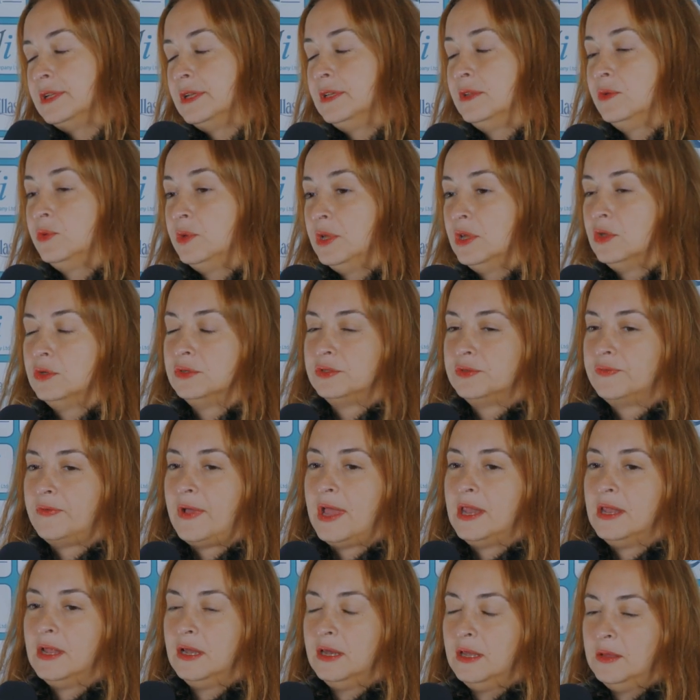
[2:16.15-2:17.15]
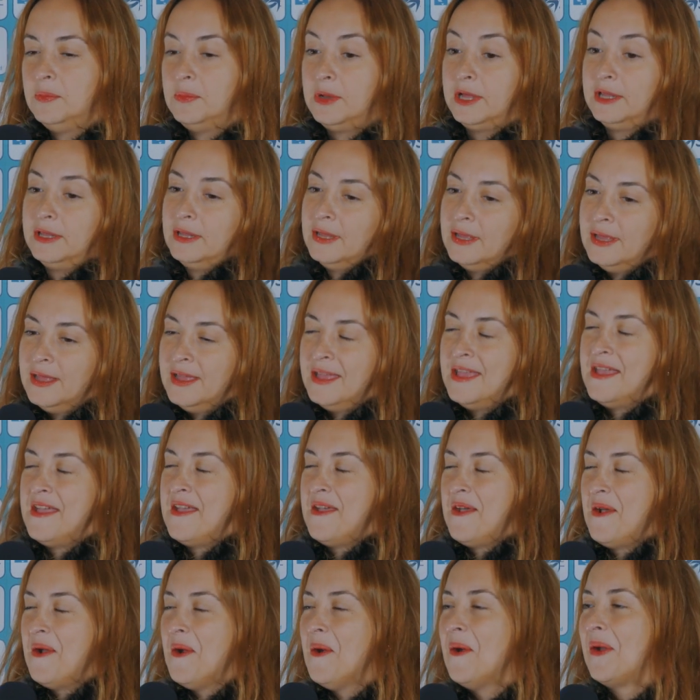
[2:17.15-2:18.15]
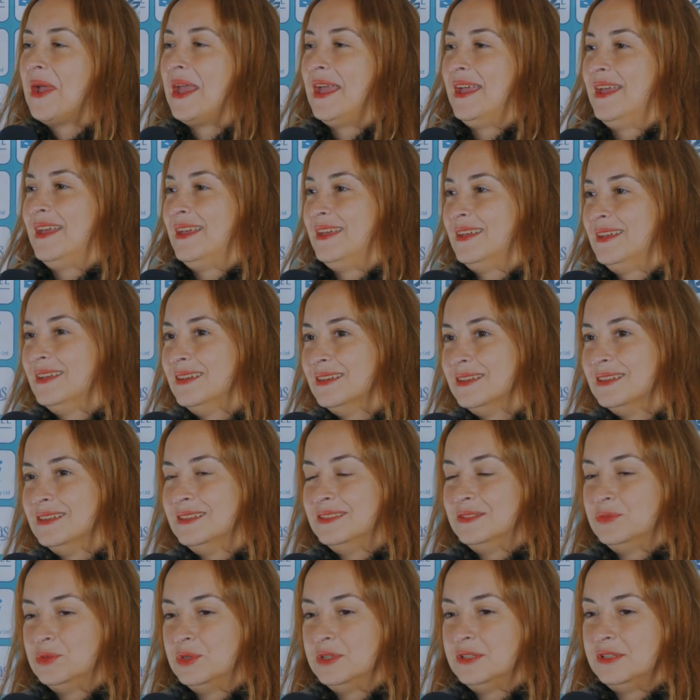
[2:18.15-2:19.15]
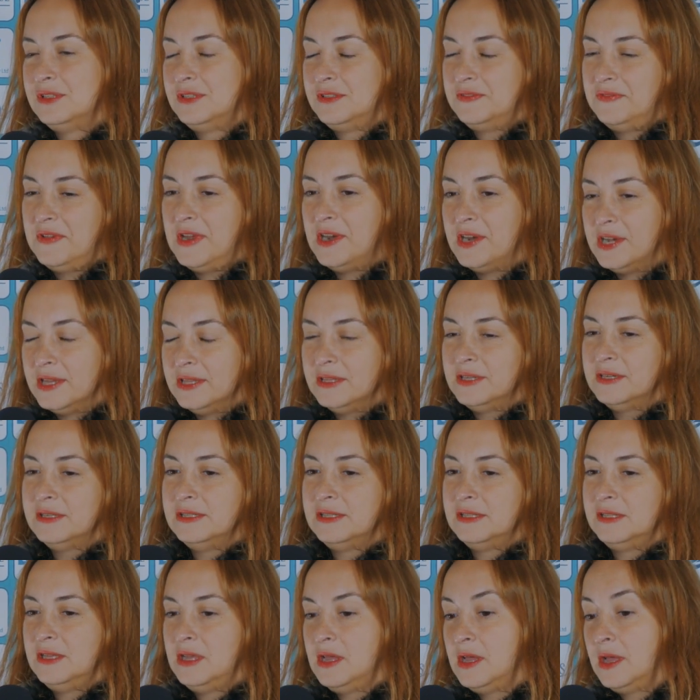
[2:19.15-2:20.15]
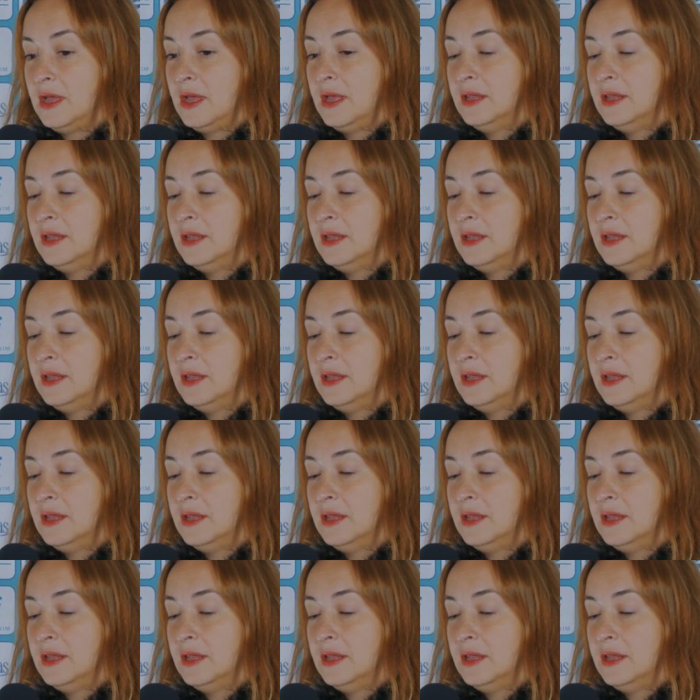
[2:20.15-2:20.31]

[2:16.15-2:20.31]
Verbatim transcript: And we lost finally. But, okay, it was very interesting.